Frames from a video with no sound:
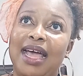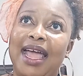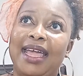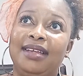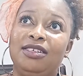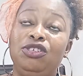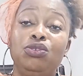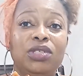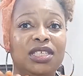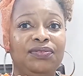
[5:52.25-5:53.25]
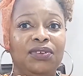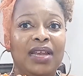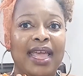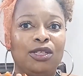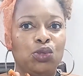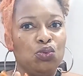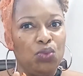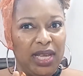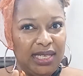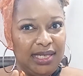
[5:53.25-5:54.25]
I used it for like 2
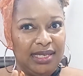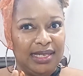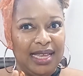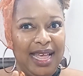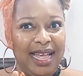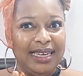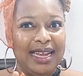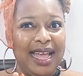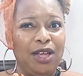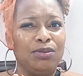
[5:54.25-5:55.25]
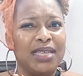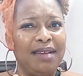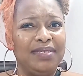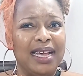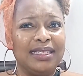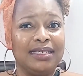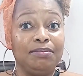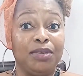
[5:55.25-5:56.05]
weeks, and I observed that,